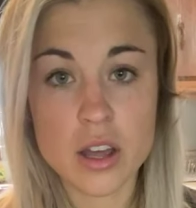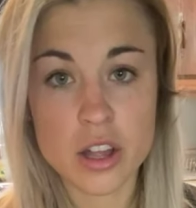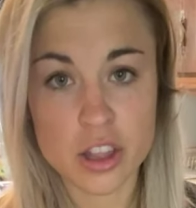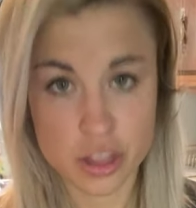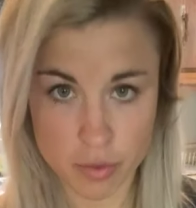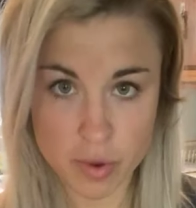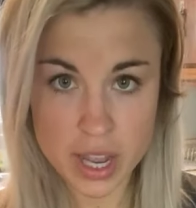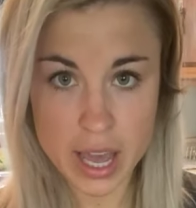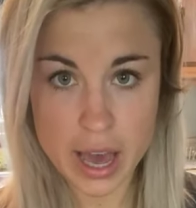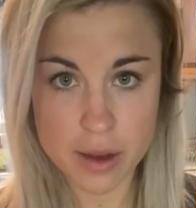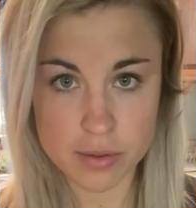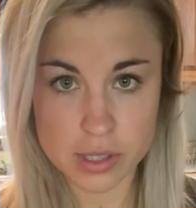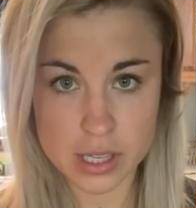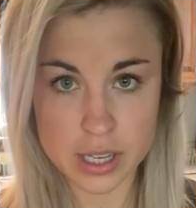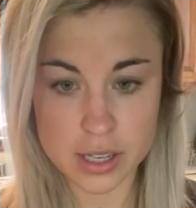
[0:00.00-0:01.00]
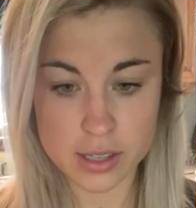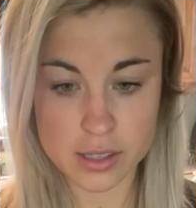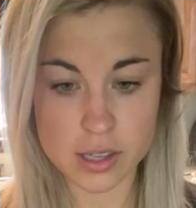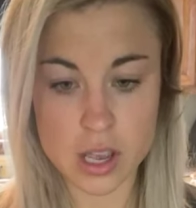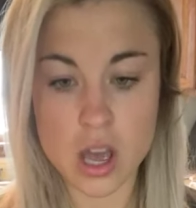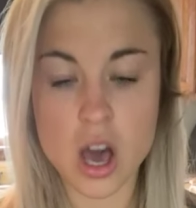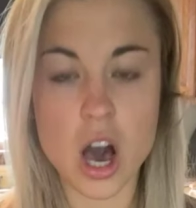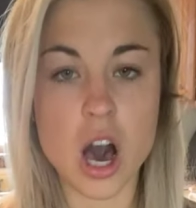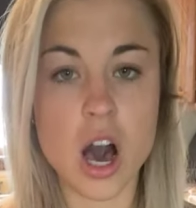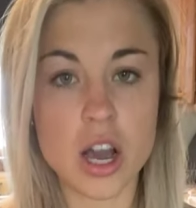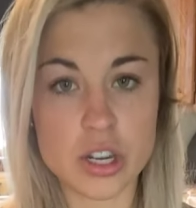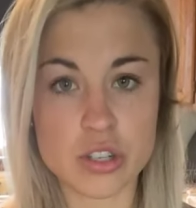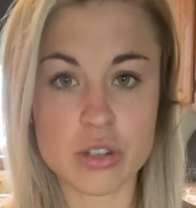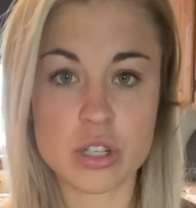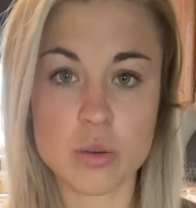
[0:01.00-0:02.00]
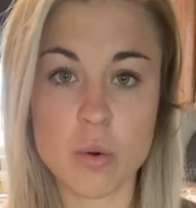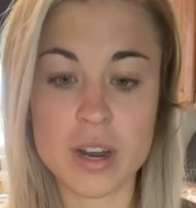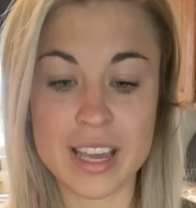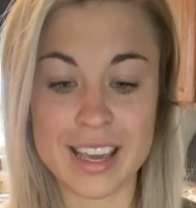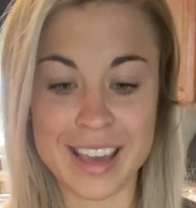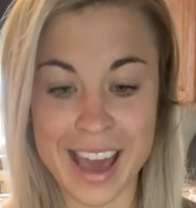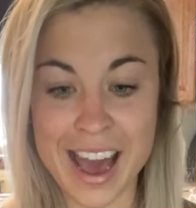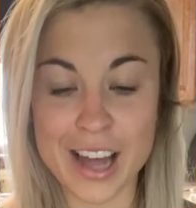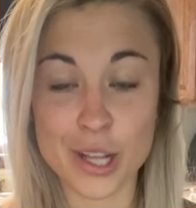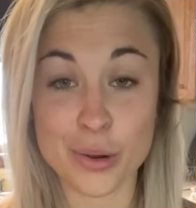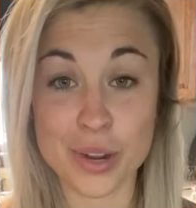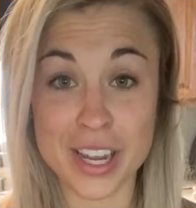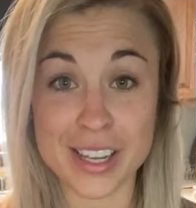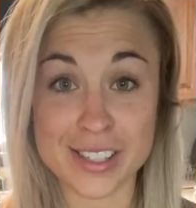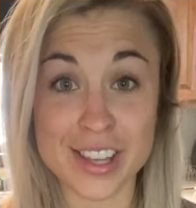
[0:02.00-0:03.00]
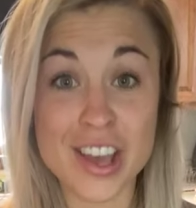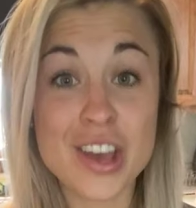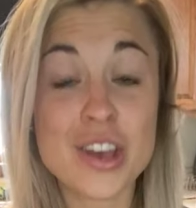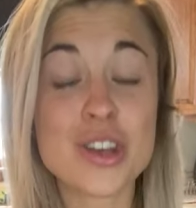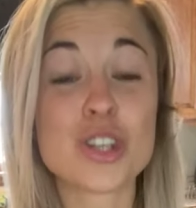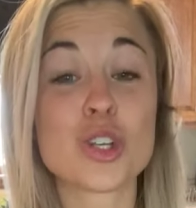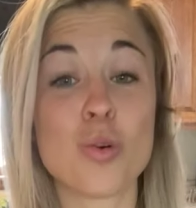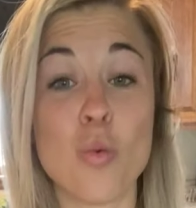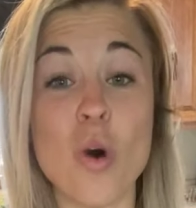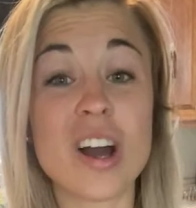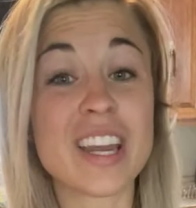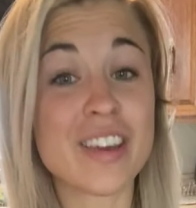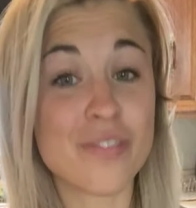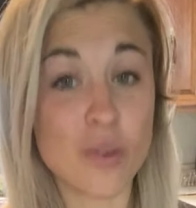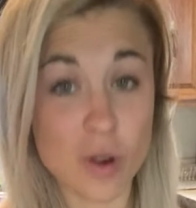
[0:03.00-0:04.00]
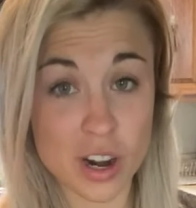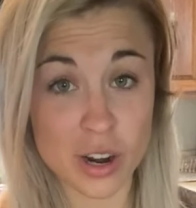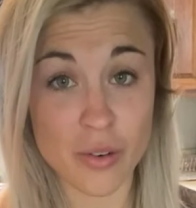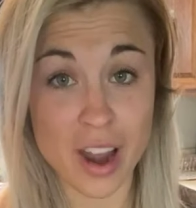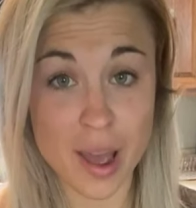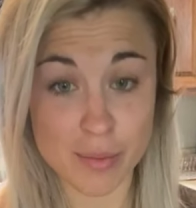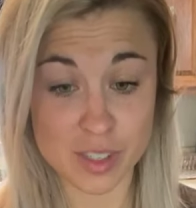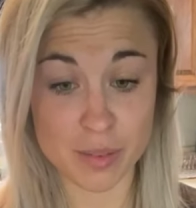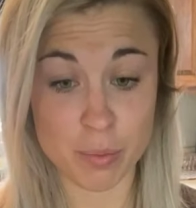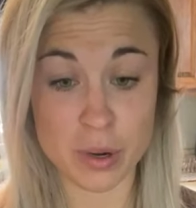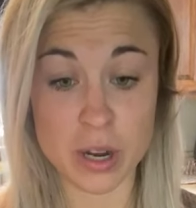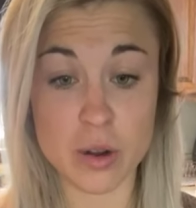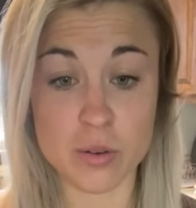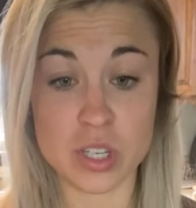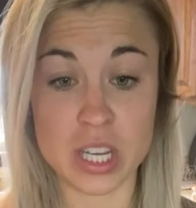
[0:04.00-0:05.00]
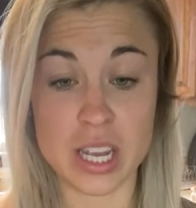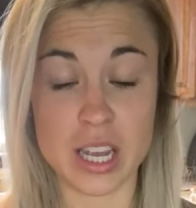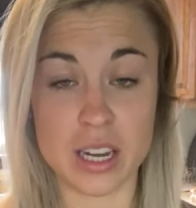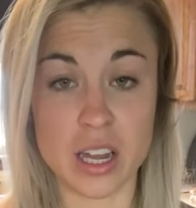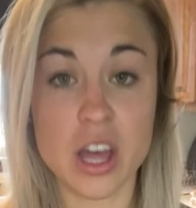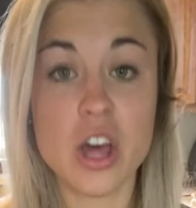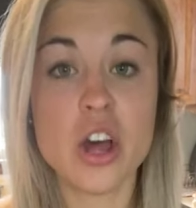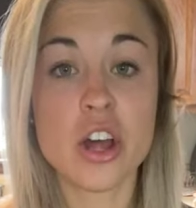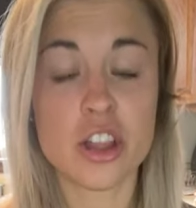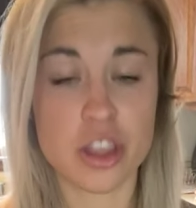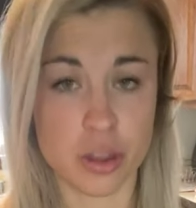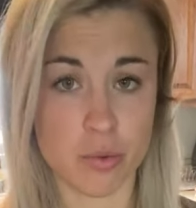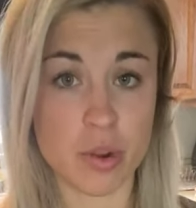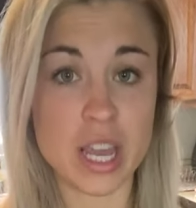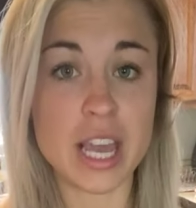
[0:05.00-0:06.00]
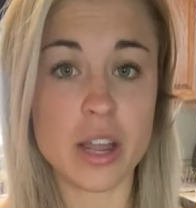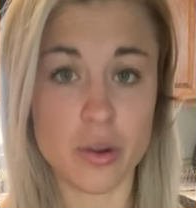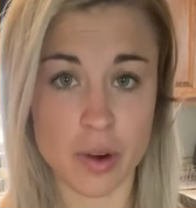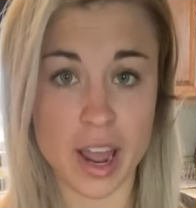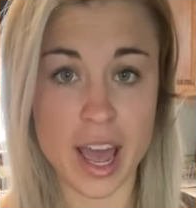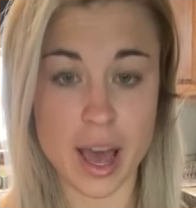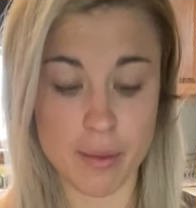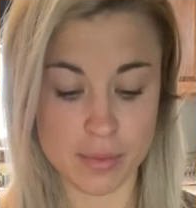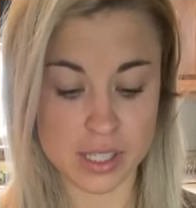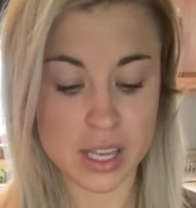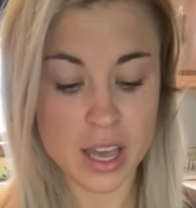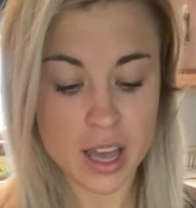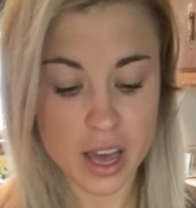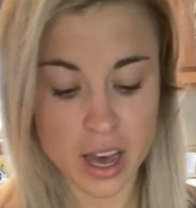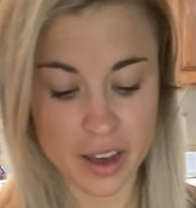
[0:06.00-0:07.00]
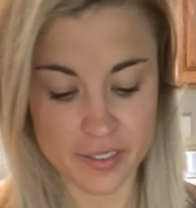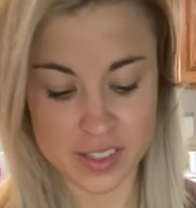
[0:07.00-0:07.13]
3 ounces, 120 calories, 24 grams of protein, 3 grams of